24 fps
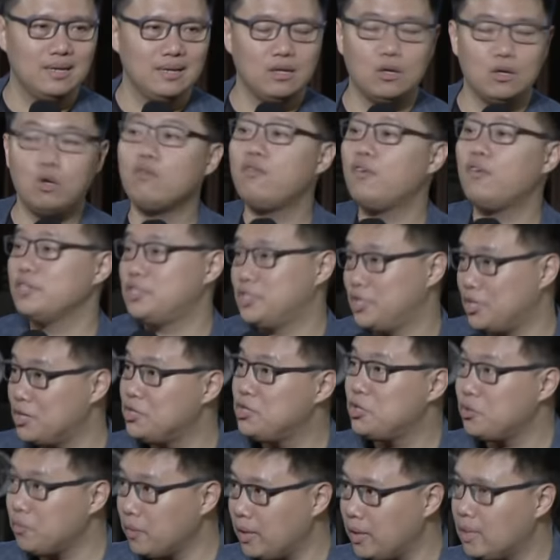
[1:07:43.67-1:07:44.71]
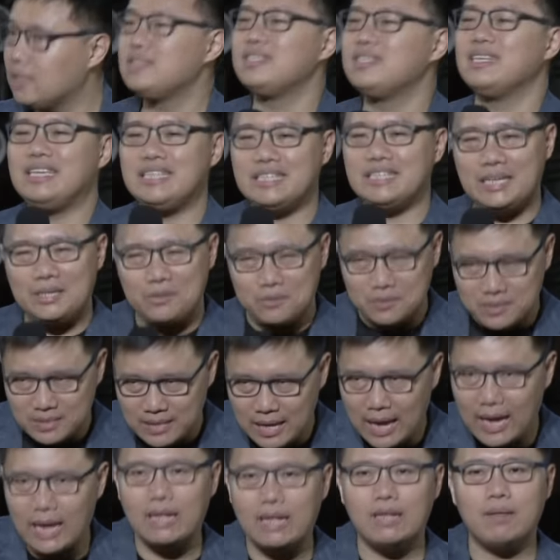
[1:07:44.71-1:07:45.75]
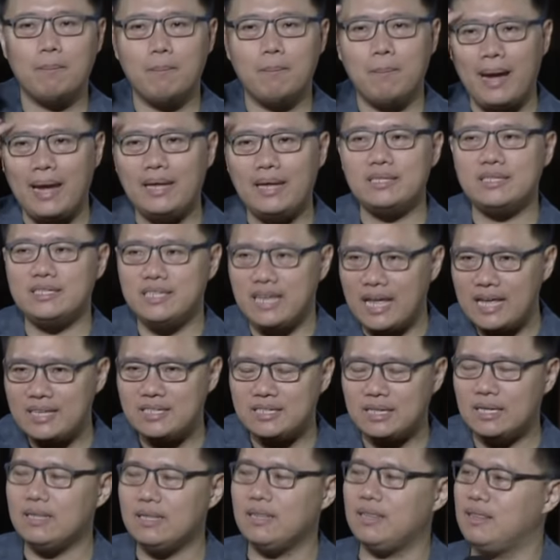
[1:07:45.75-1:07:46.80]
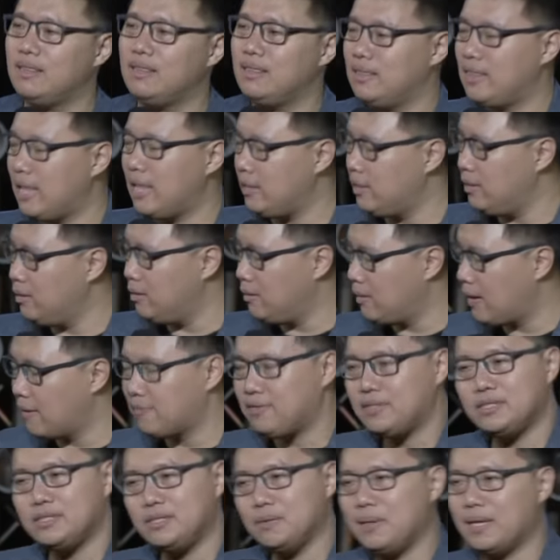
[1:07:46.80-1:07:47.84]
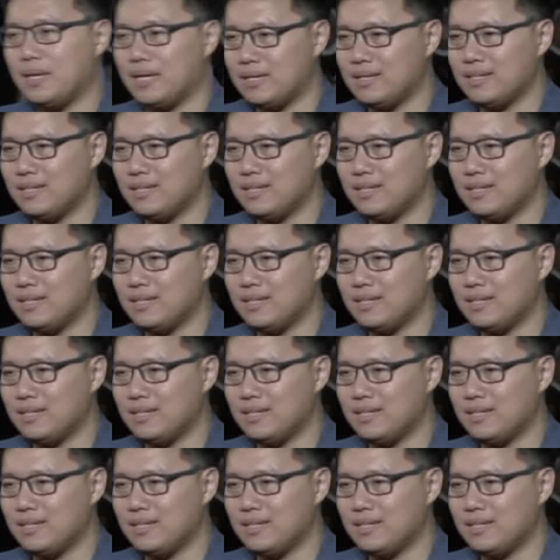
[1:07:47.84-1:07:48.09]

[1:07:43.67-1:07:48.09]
Go for surgery. It's easy to say it. The mind says it, then you have to do it.